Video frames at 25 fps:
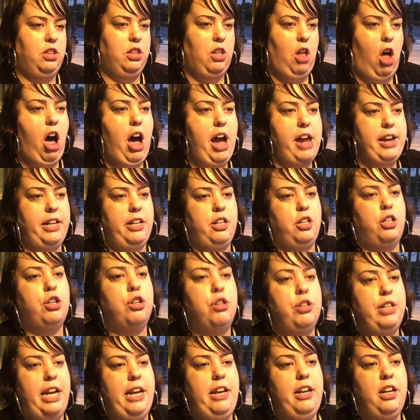lot in
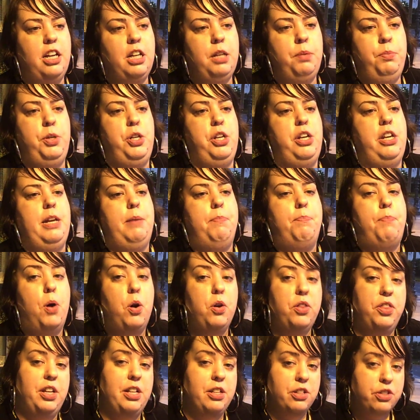creating community
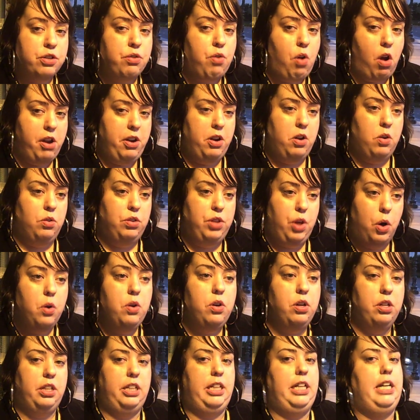both in Toronto
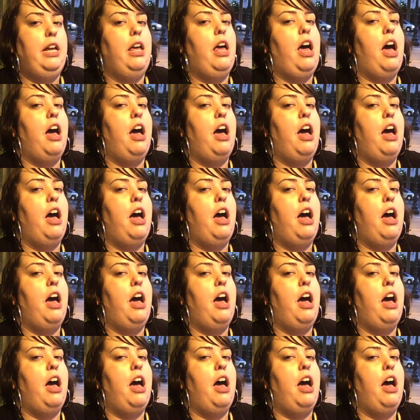locally.